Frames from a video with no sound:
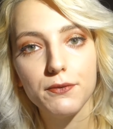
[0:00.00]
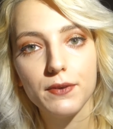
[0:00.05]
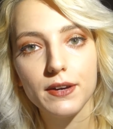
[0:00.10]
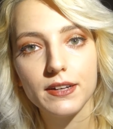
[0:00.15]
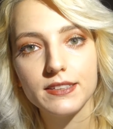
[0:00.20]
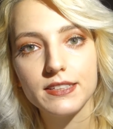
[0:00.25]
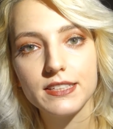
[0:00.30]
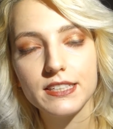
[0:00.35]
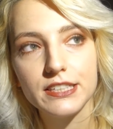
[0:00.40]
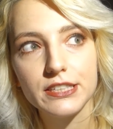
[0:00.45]

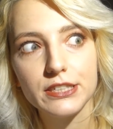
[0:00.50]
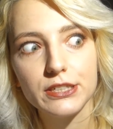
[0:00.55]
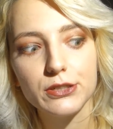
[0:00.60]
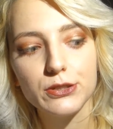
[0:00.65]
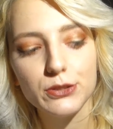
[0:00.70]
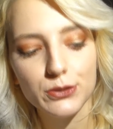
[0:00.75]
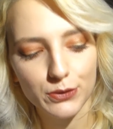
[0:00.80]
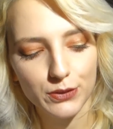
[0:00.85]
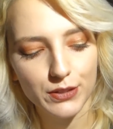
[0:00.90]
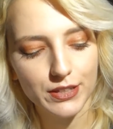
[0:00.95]
read in
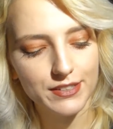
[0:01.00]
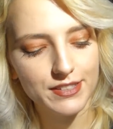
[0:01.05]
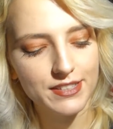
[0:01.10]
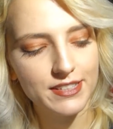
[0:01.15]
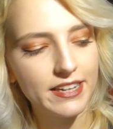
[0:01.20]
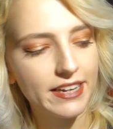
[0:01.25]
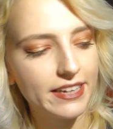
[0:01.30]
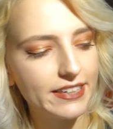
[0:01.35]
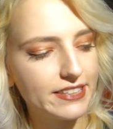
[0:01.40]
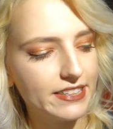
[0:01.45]

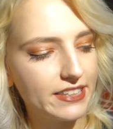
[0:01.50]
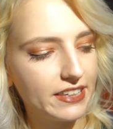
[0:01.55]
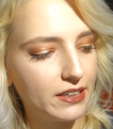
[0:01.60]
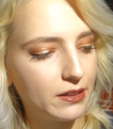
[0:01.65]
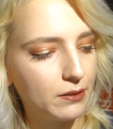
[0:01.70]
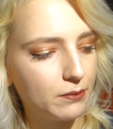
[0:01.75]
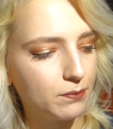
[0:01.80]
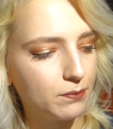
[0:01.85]
2018.